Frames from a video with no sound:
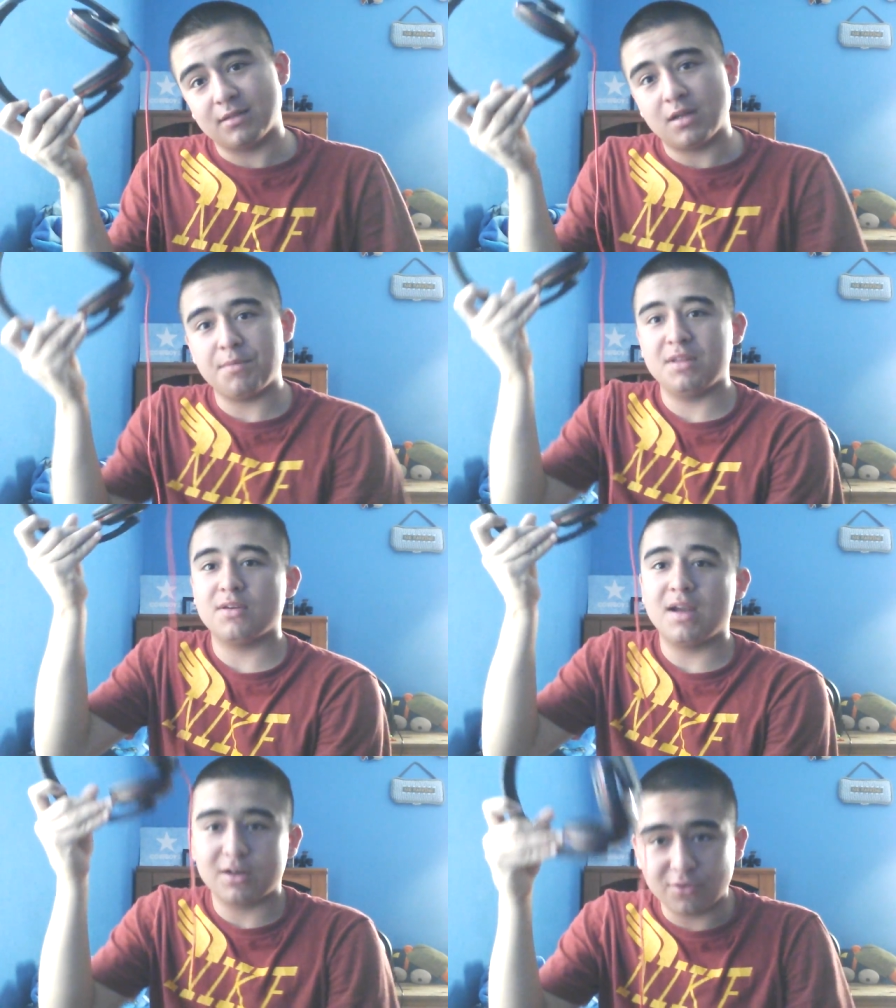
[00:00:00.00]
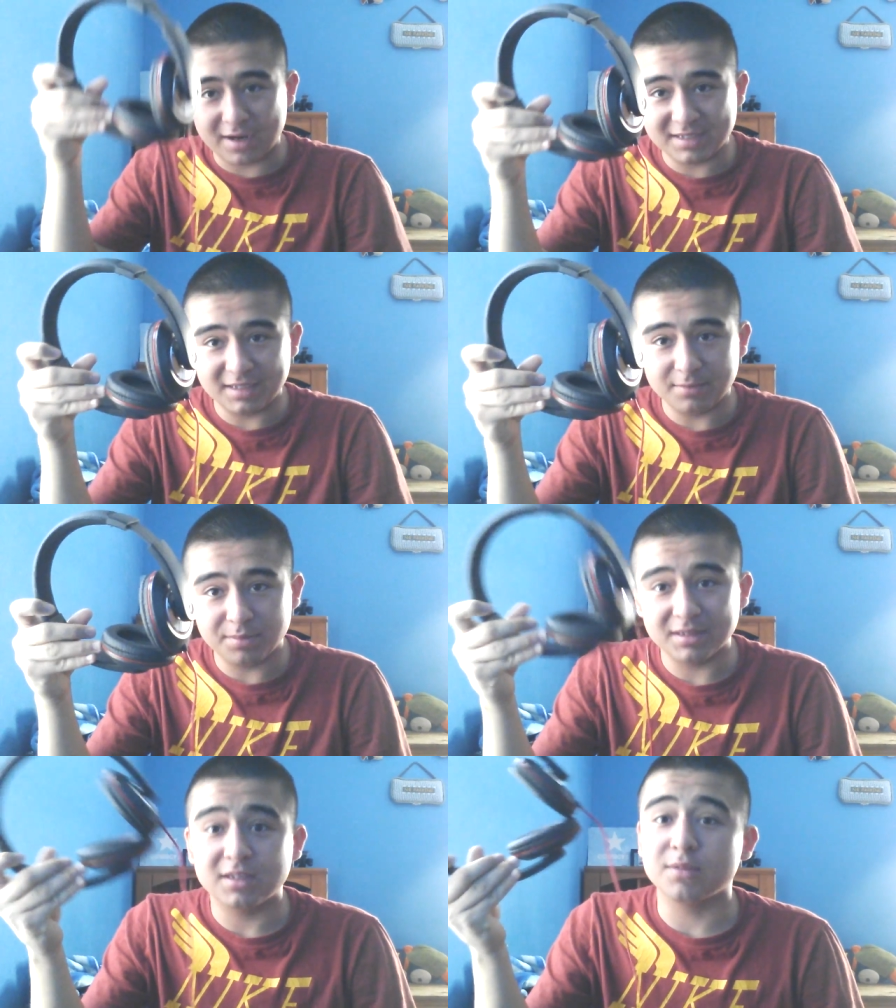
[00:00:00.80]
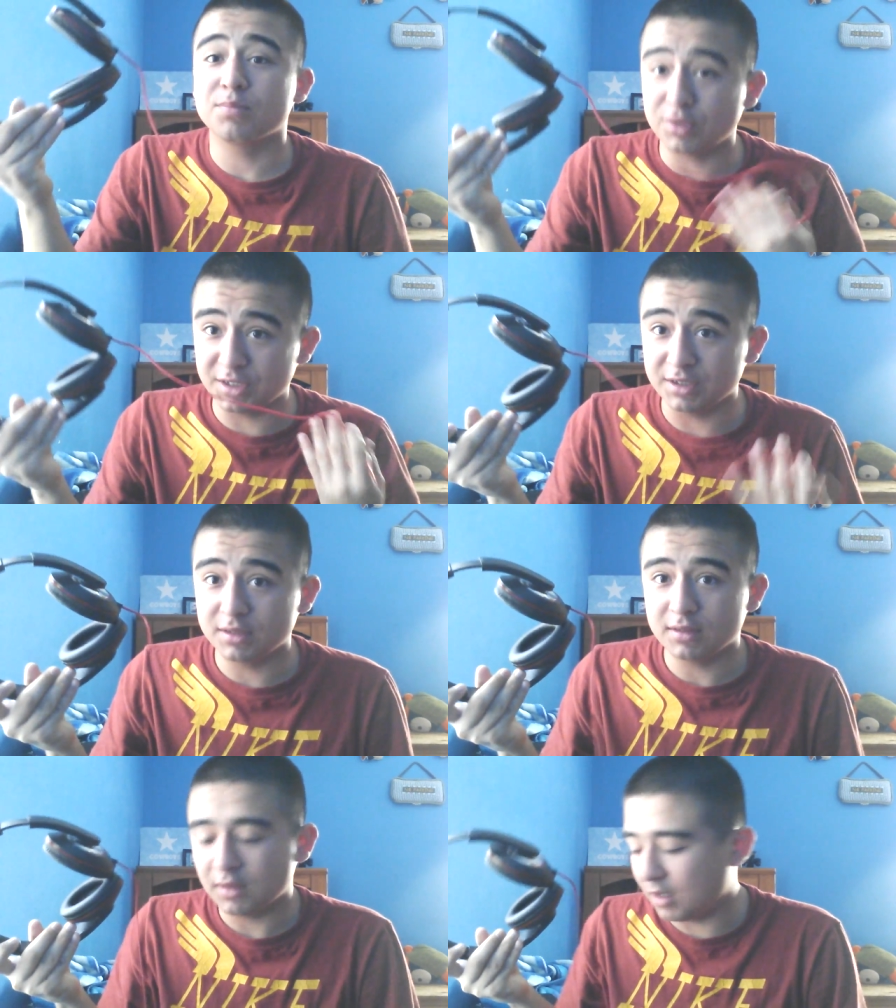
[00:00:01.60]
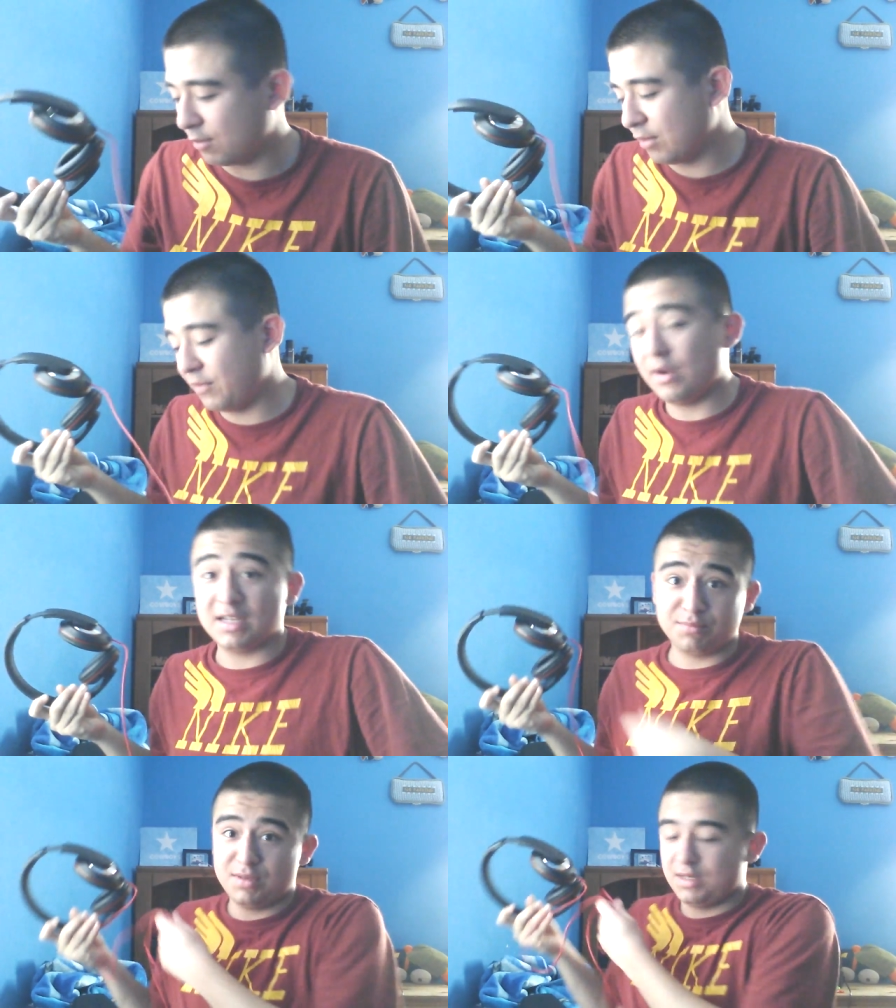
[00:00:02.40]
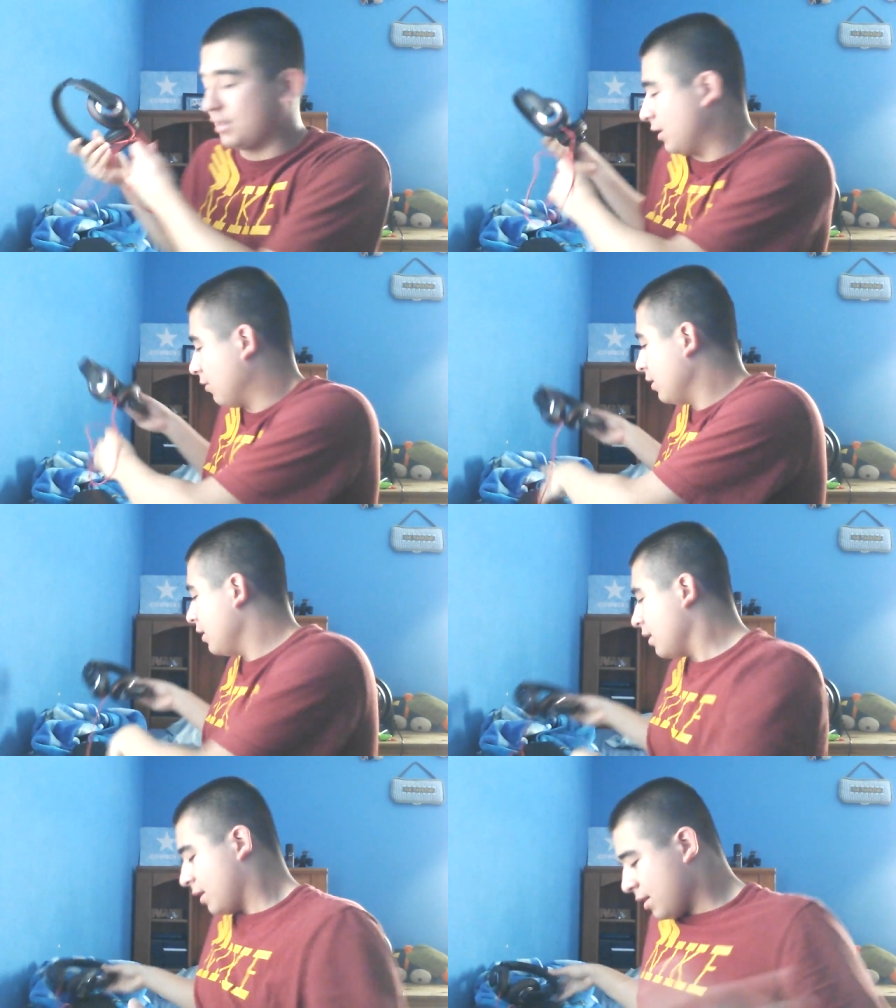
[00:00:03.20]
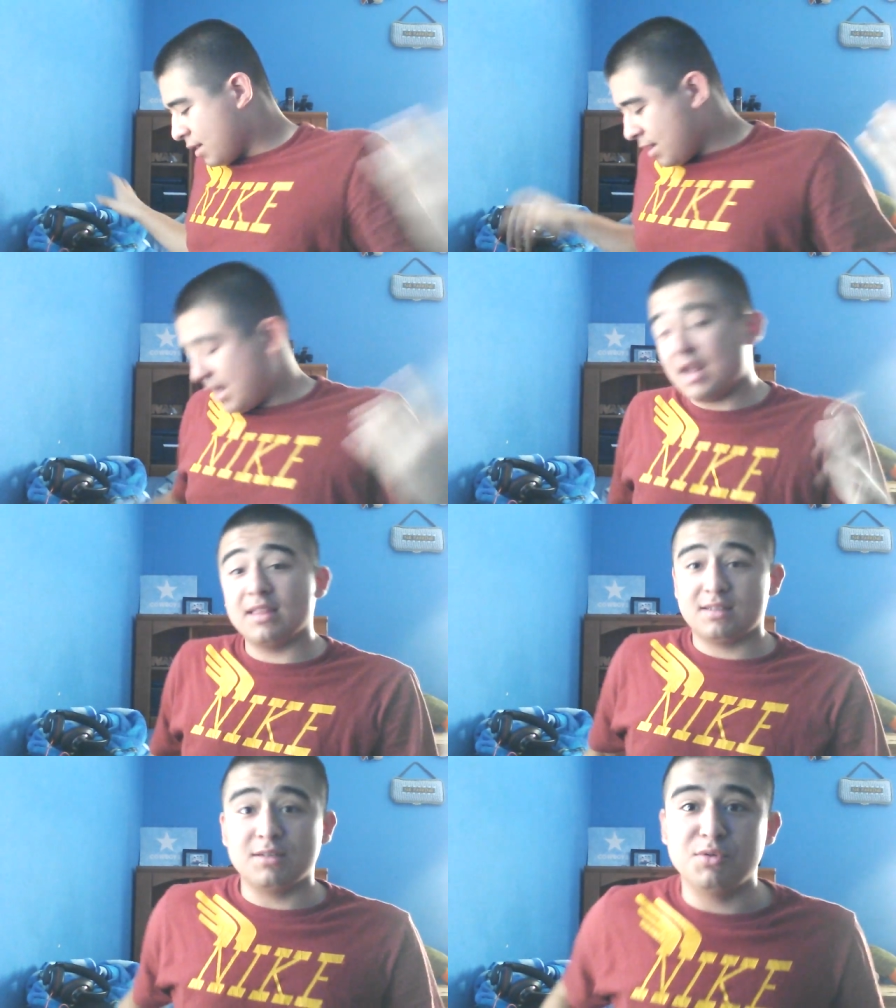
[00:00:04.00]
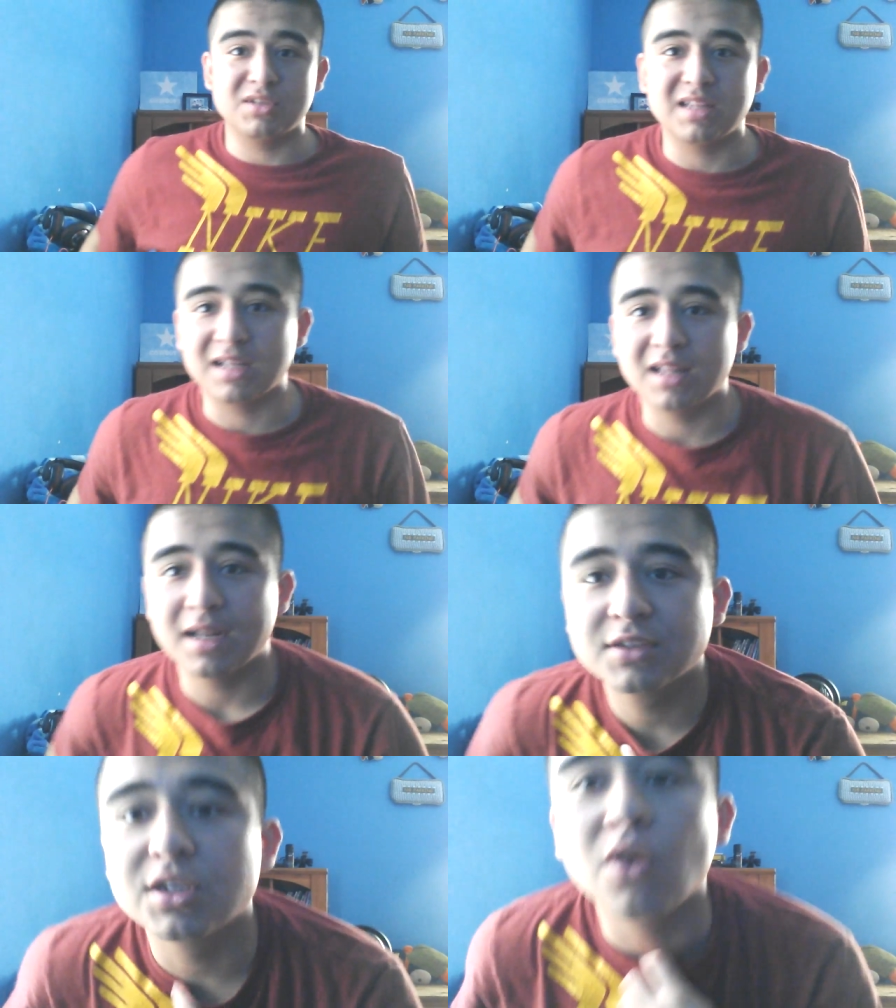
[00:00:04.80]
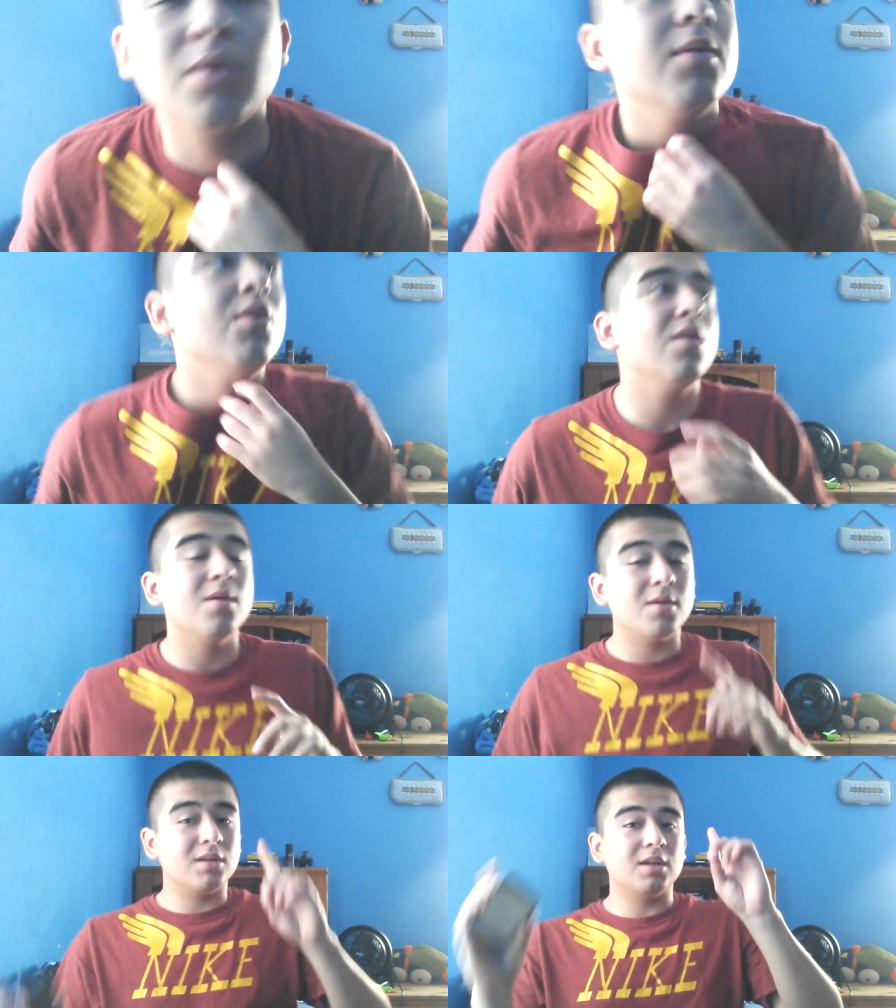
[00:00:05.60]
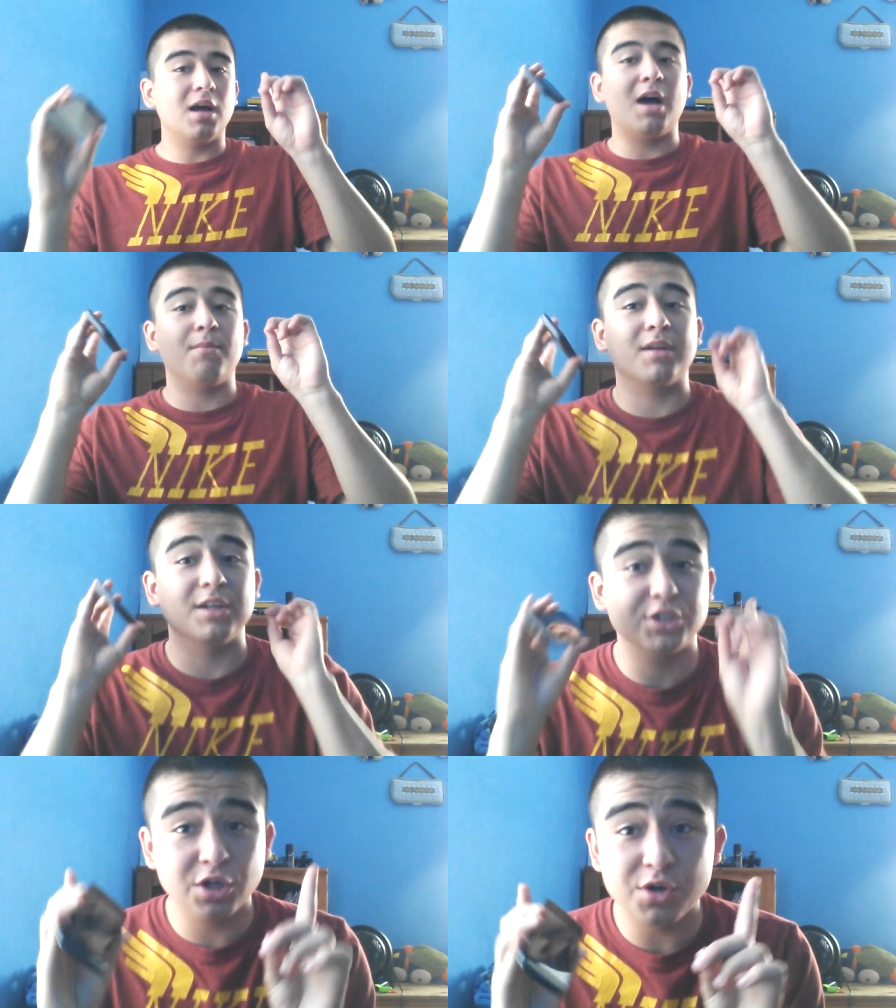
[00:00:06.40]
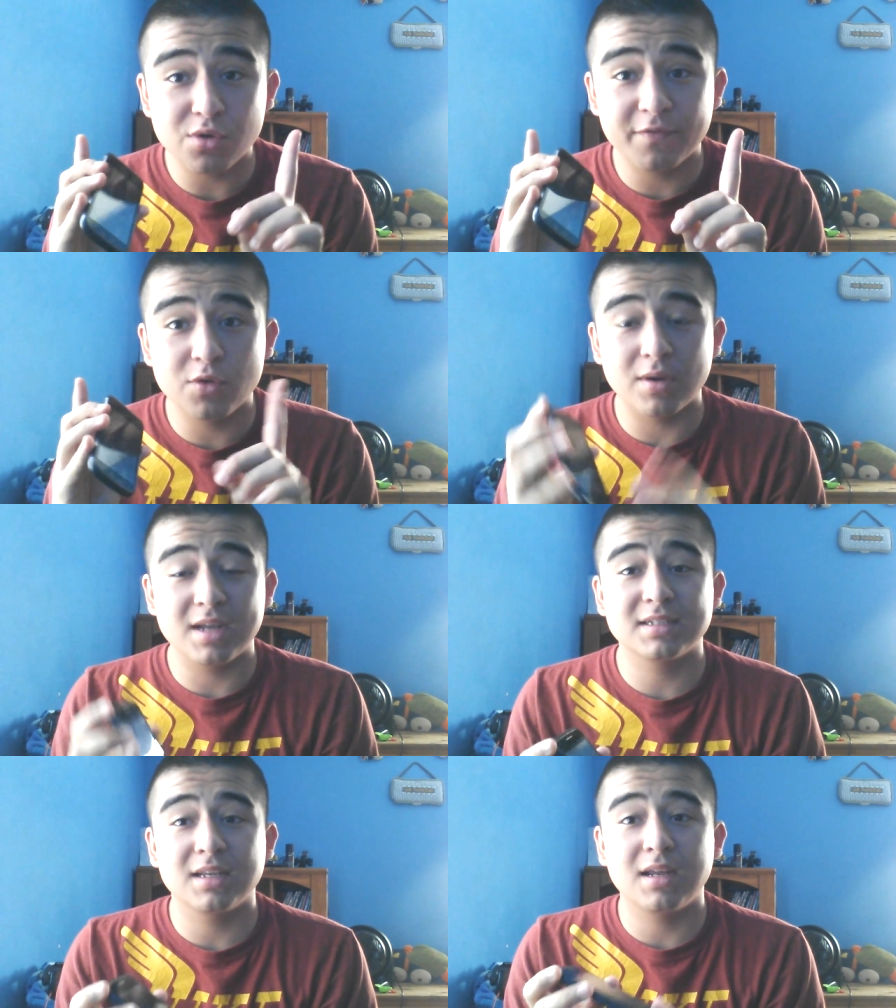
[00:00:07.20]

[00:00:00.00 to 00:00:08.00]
I mean, they're not crazy, but they're pretty good, if you ask me. So, and I listen to music like a lot. So, I'm gonna show you a few ways.